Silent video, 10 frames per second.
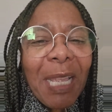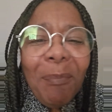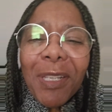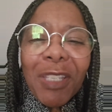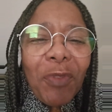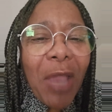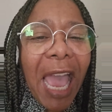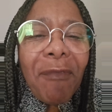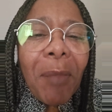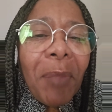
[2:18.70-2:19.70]
Because if you
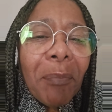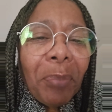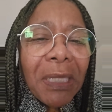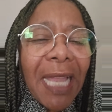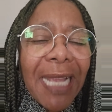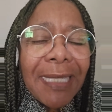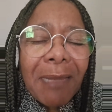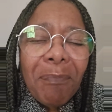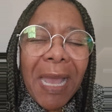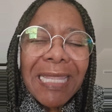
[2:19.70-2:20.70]
haven't been
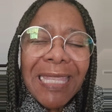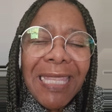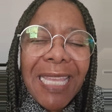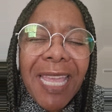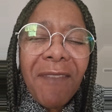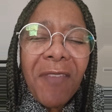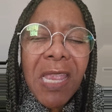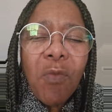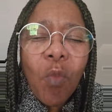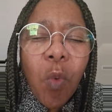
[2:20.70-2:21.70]
planted by
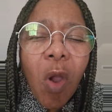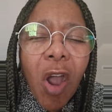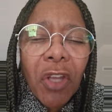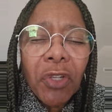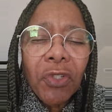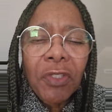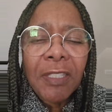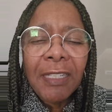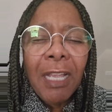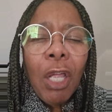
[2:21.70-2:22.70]
living waters,
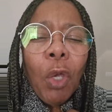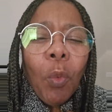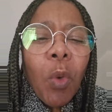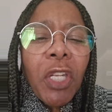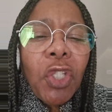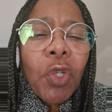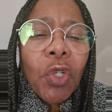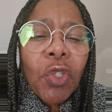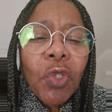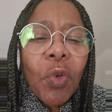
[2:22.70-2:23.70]
what is your
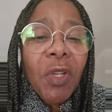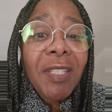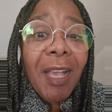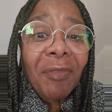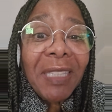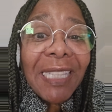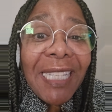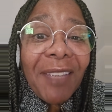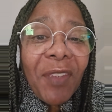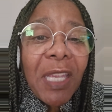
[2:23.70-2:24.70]
source of
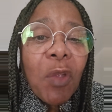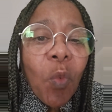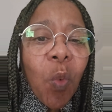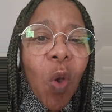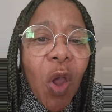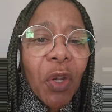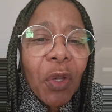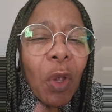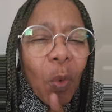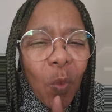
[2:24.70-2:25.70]
living water?
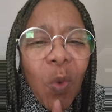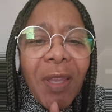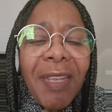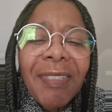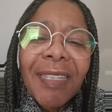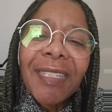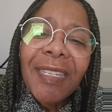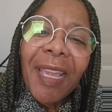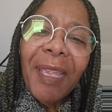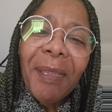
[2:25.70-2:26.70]
What is it
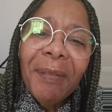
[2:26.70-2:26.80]
today?